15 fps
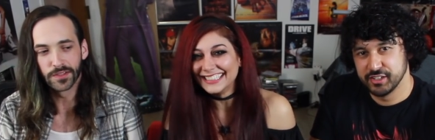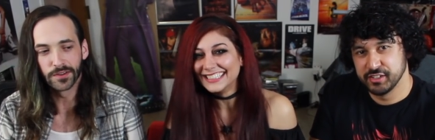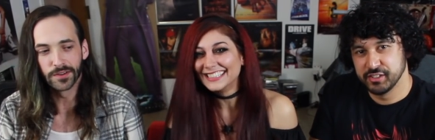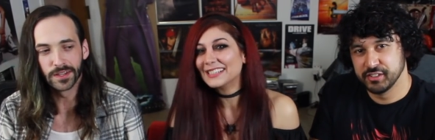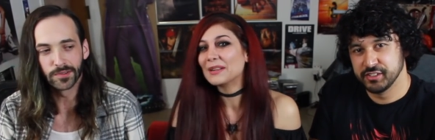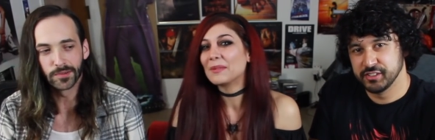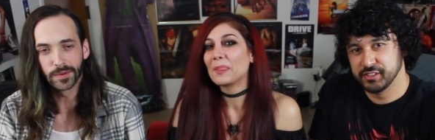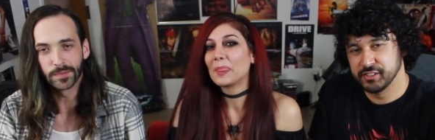Speaker 1: to
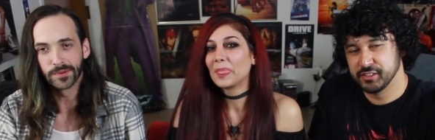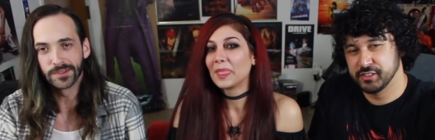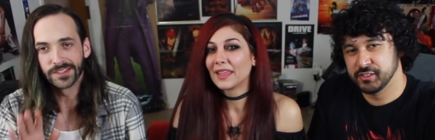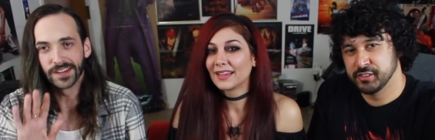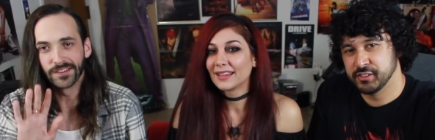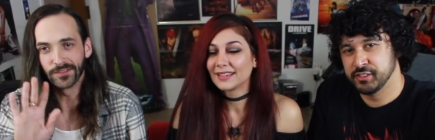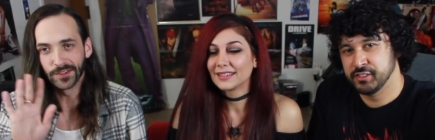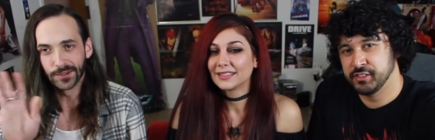thirty-three
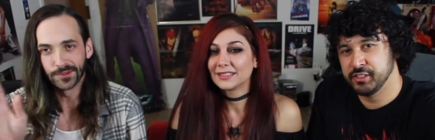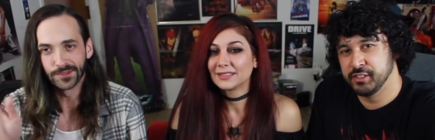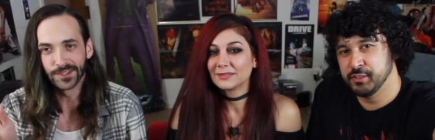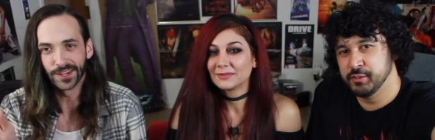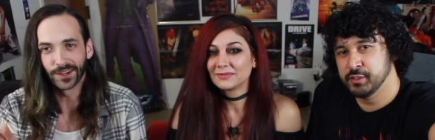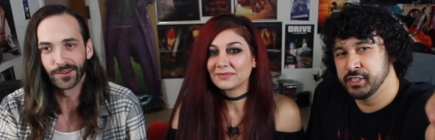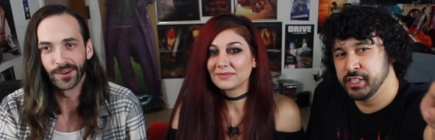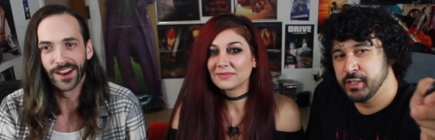percent of you who
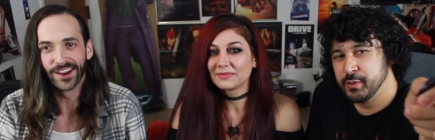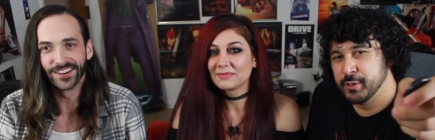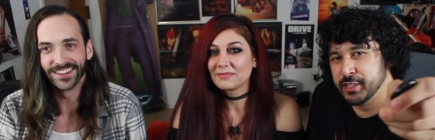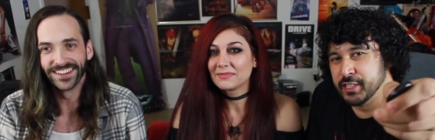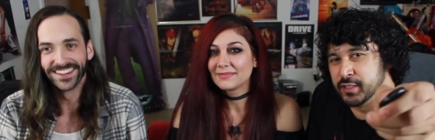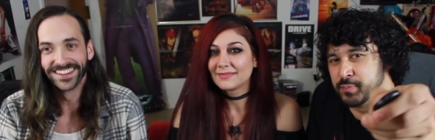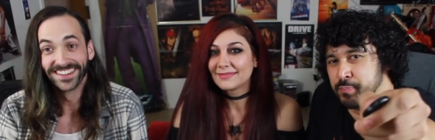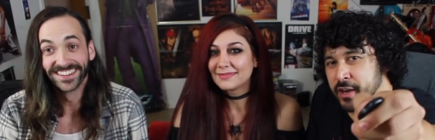
Speaker 2: stuck around. Do you see
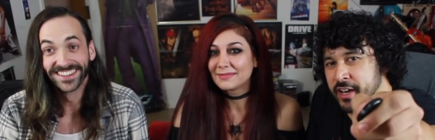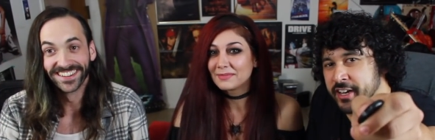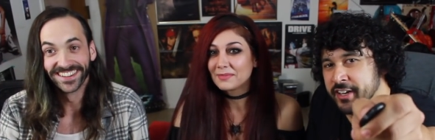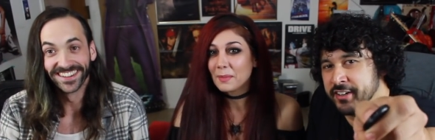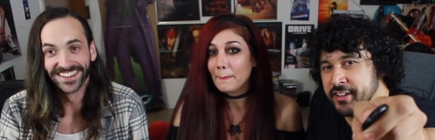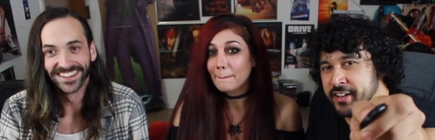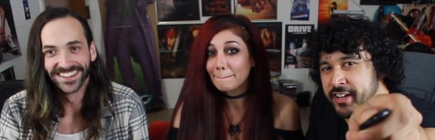that this button